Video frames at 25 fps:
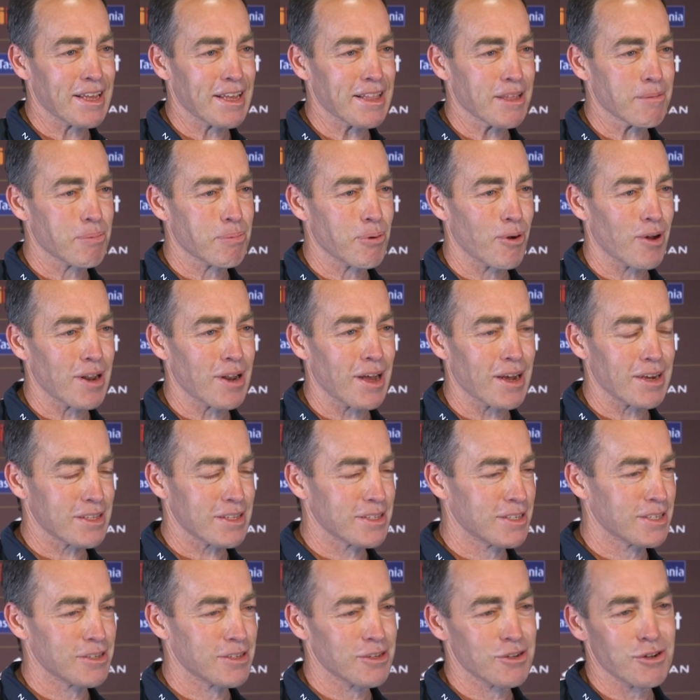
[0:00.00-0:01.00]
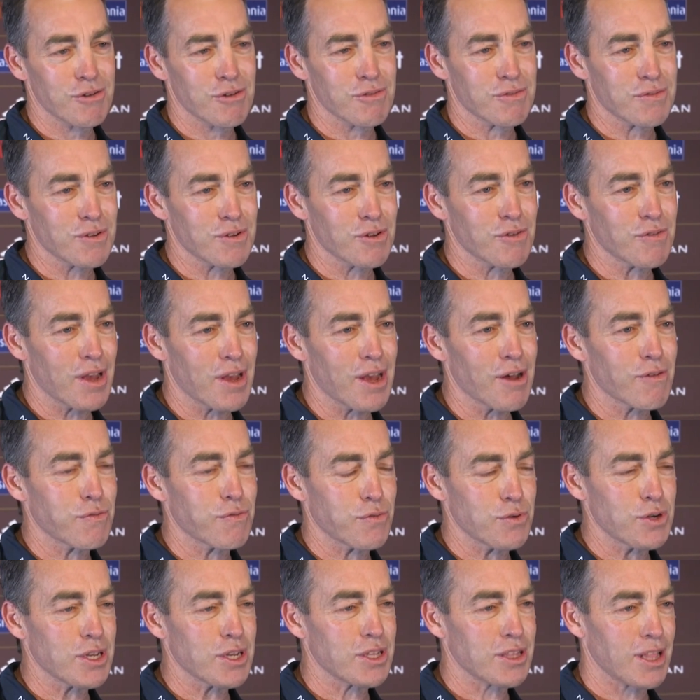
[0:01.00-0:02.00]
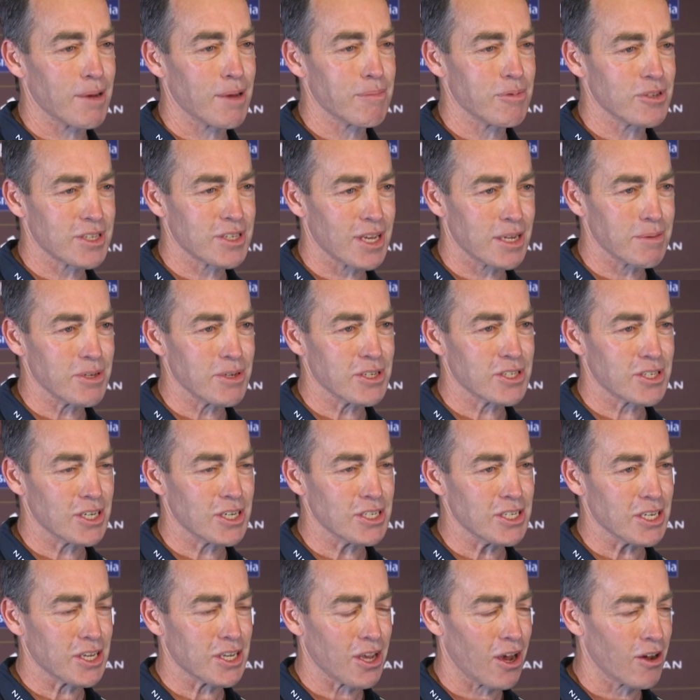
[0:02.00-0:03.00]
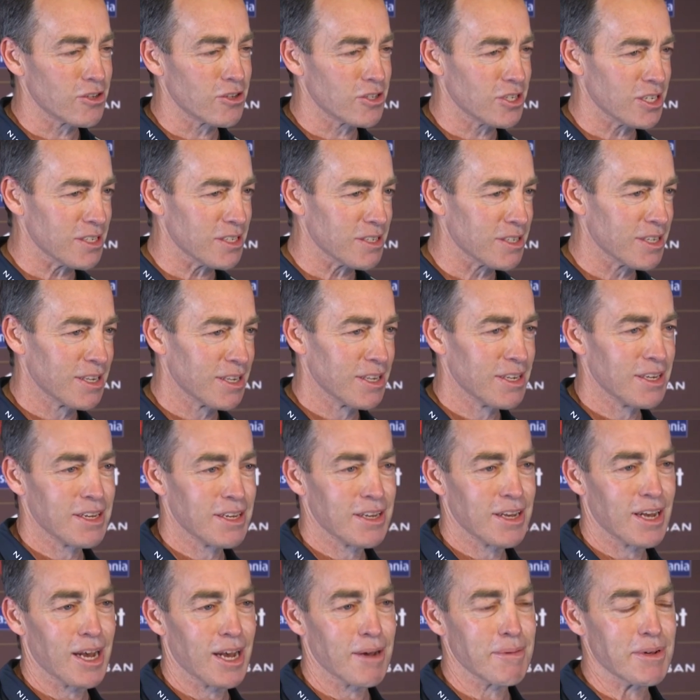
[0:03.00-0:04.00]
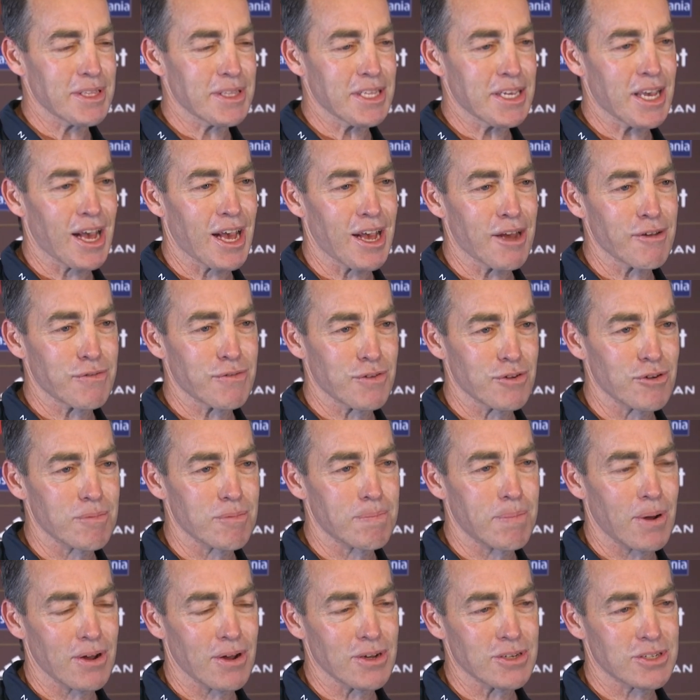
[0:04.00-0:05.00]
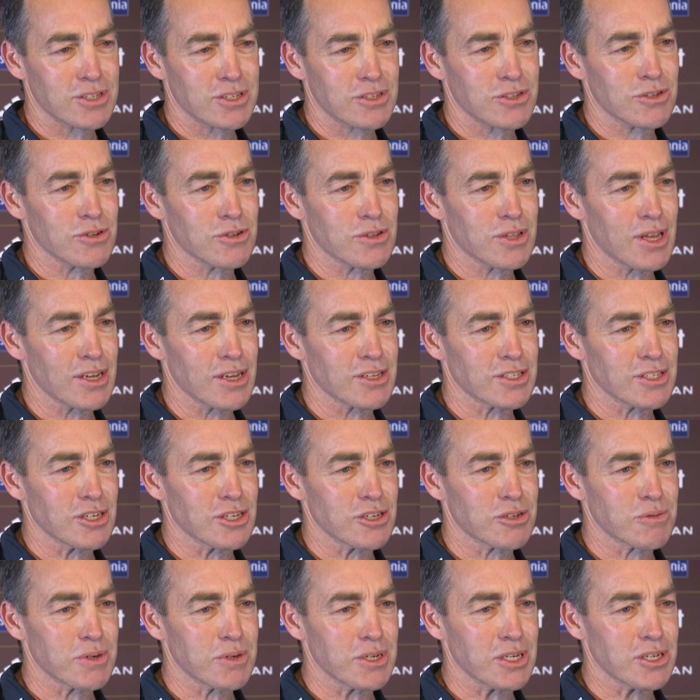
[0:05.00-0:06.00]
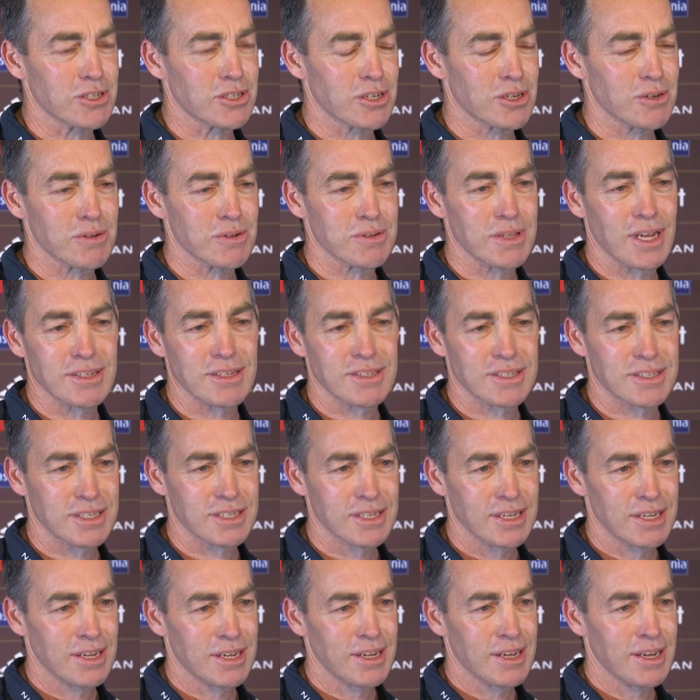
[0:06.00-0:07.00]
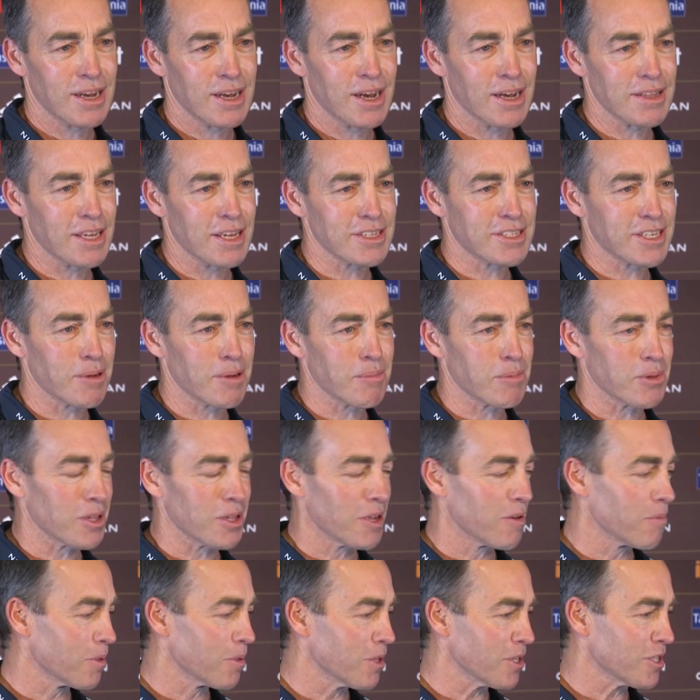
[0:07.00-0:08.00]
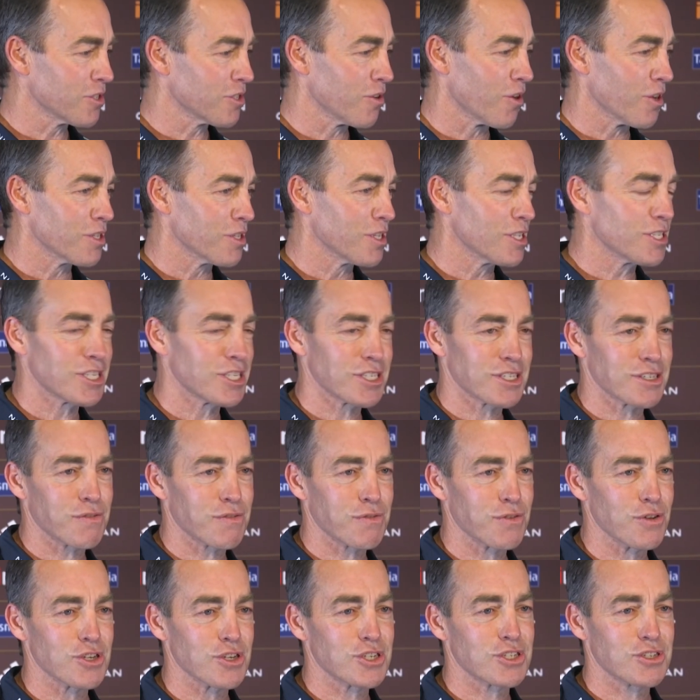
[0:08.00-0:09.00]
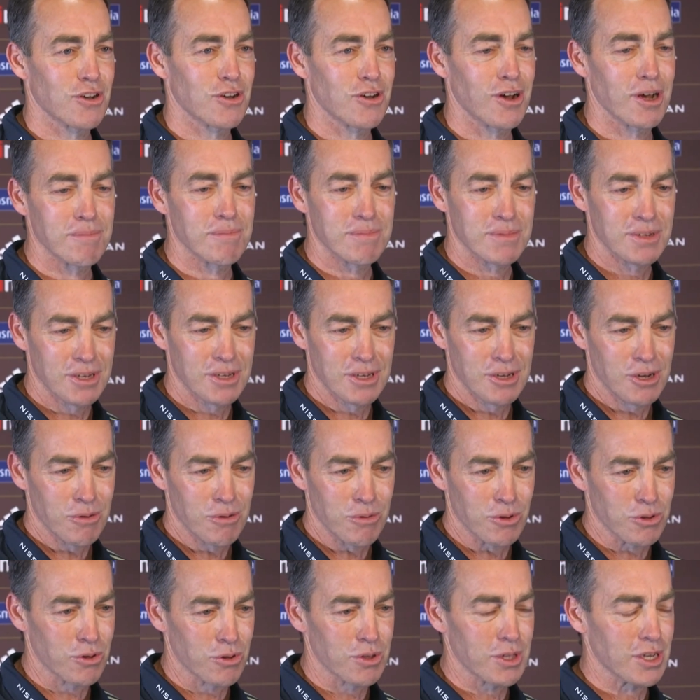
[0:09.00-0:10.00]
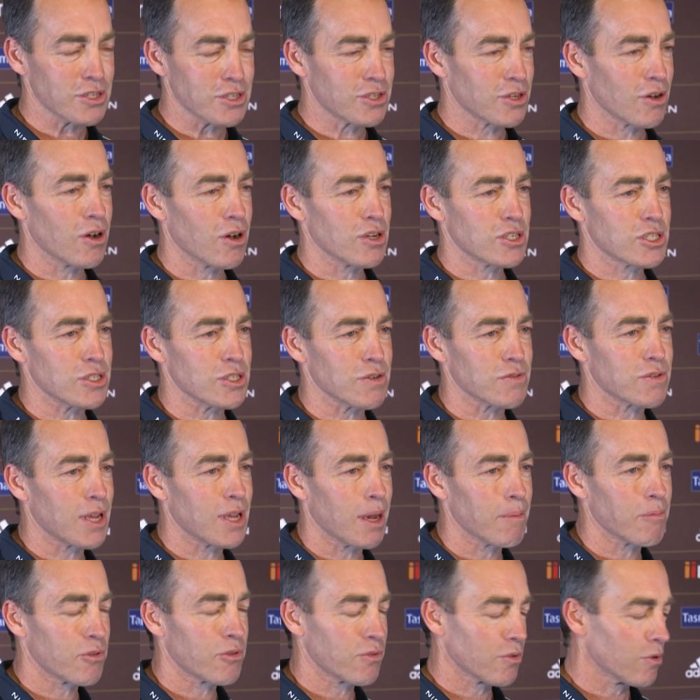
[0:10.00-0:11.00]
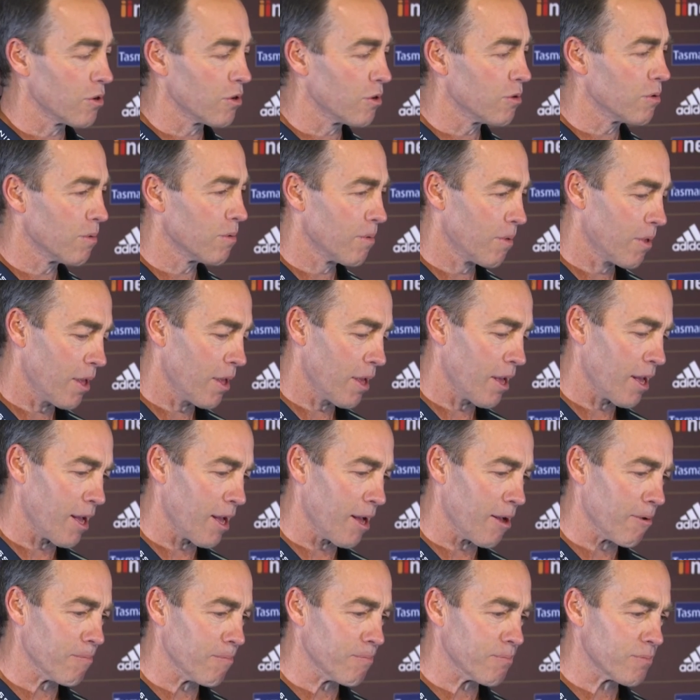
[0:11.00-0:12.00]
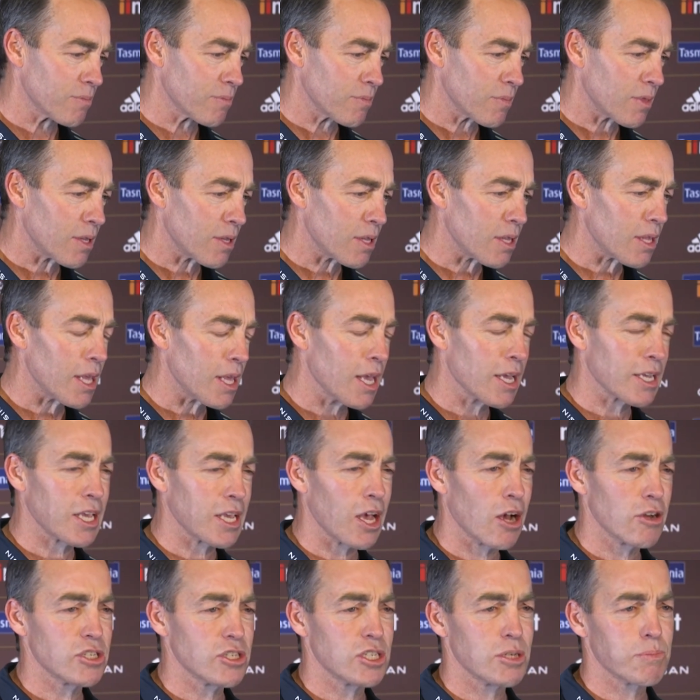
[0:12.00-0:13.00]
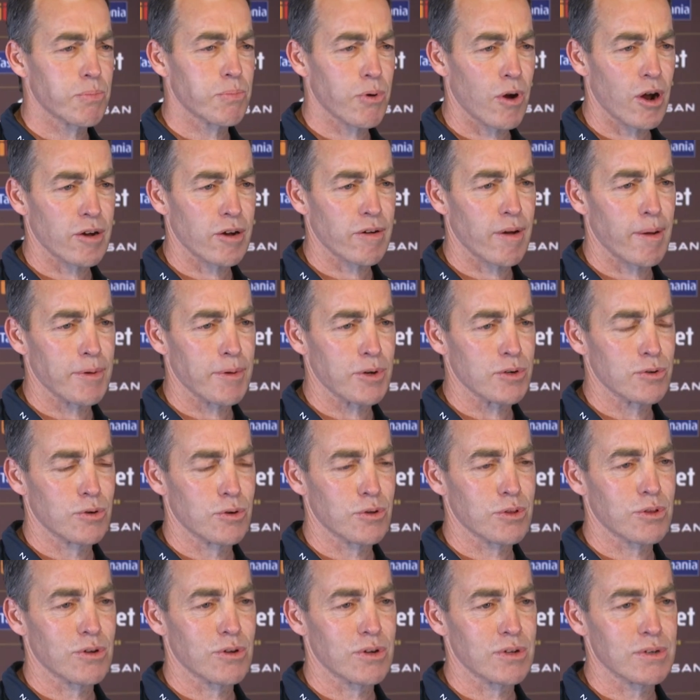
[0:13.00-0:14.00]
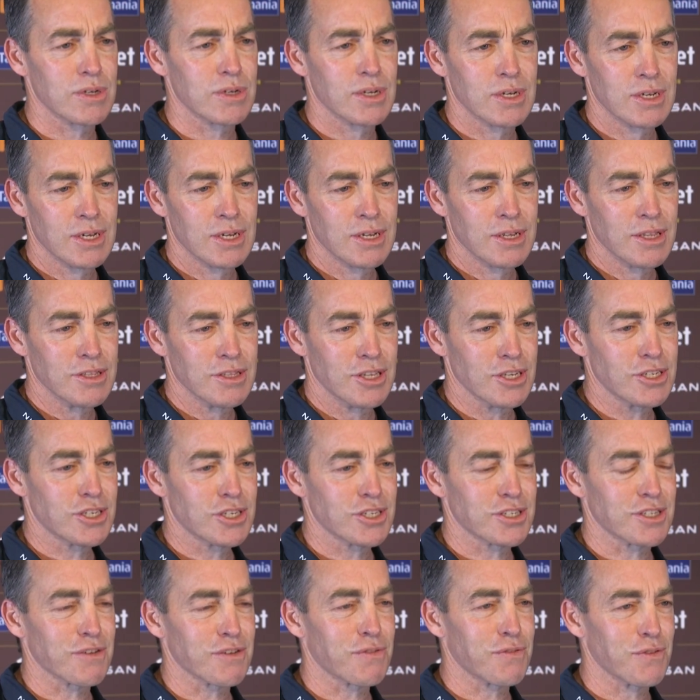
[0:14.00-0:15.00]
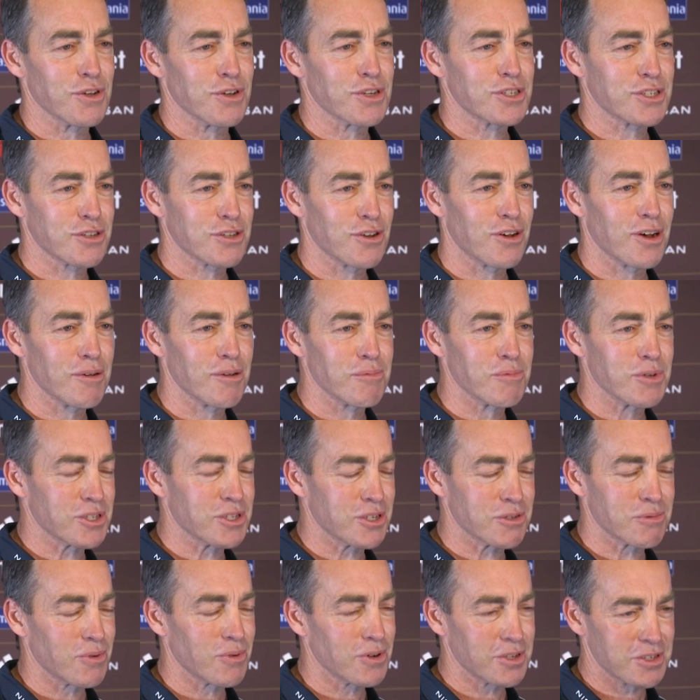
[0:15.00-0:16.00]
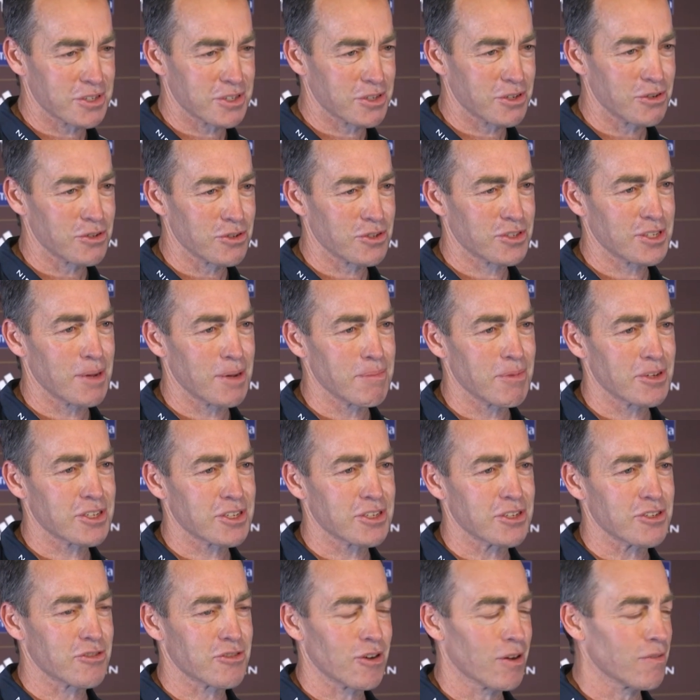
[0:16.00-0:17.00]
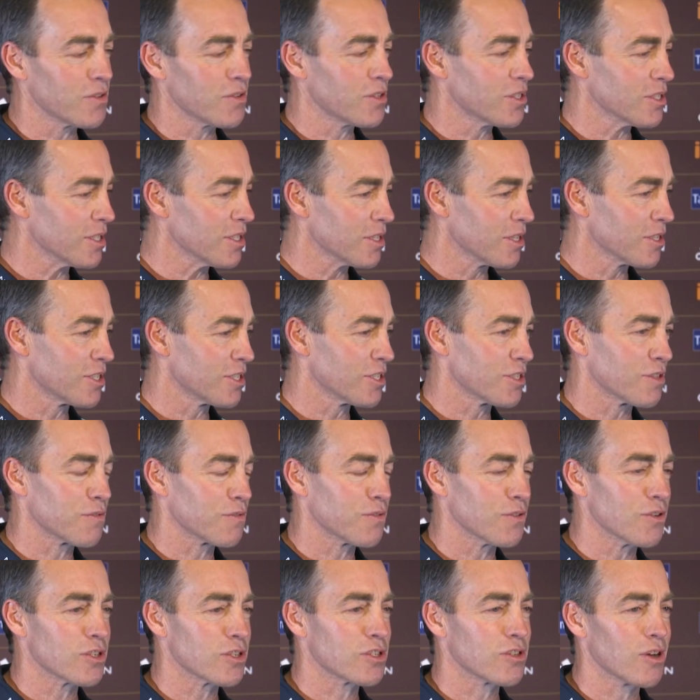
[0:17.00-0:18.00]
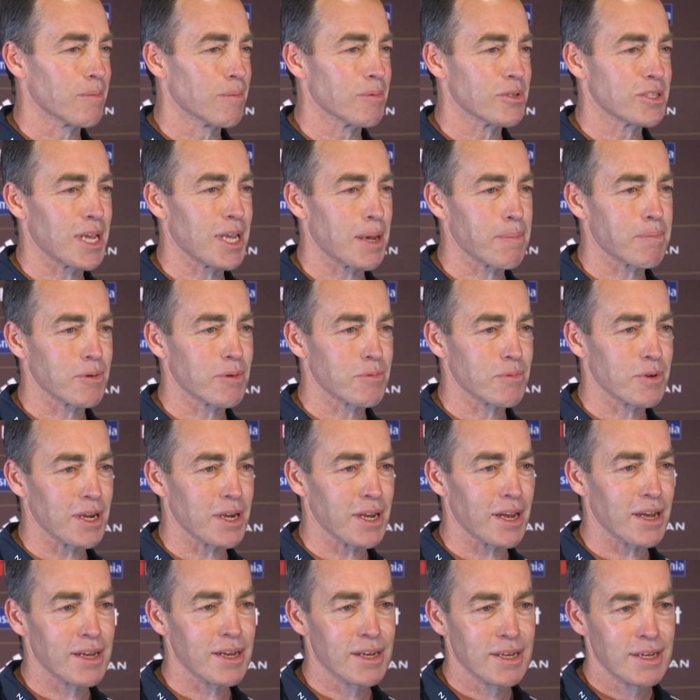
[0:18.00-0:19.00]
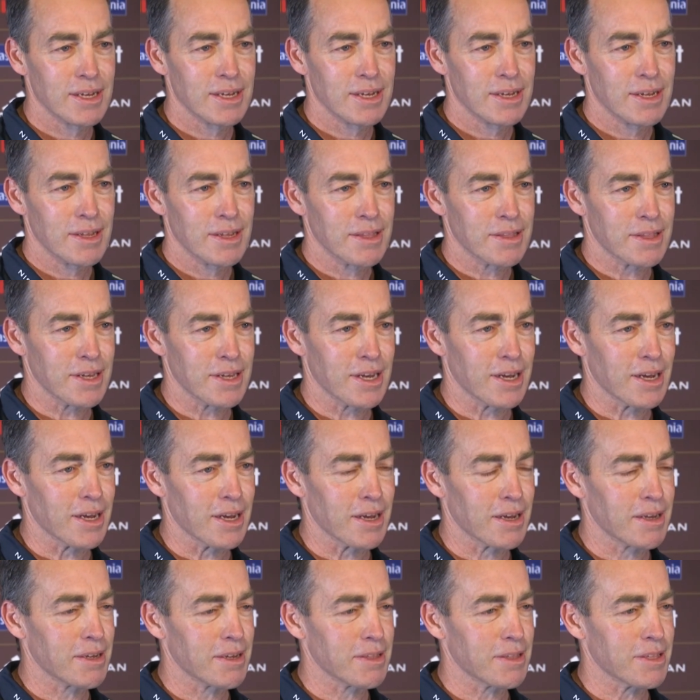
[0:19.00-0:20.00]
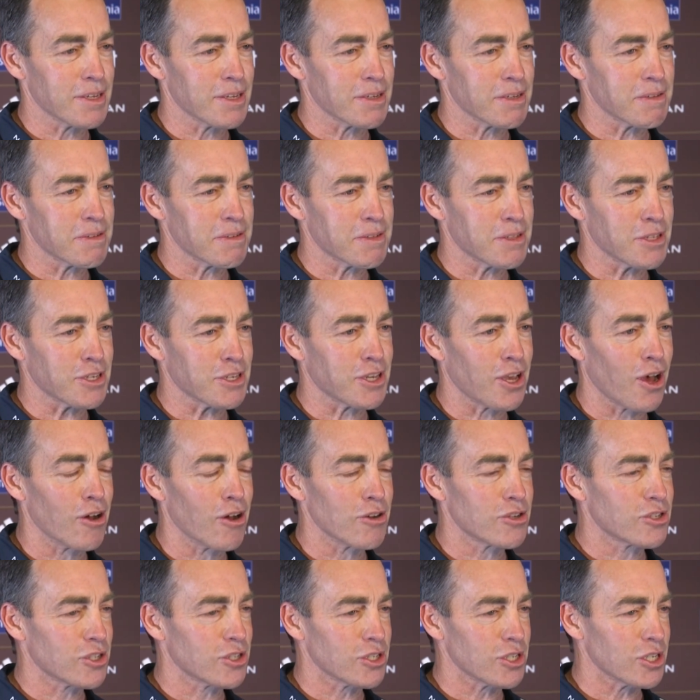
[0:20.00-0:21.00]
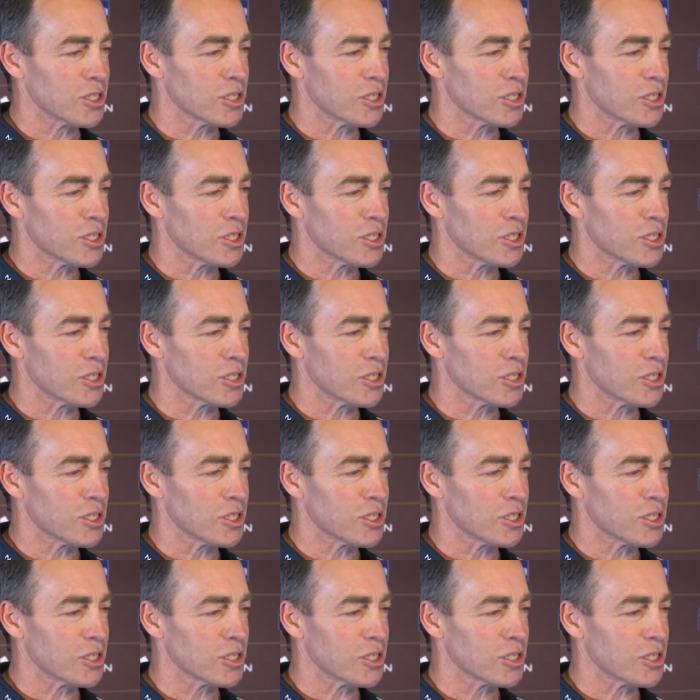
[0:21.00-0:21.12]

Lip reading: product of our footy club is going to be senior coaching in the AFL post 2022, and that's unbelievably exciting. This is the first time, with all these guys that have come through our coaching program at Hawthorn, this is the first time, which is what's caused so much controversy, this is the first time it's happened where the coach that has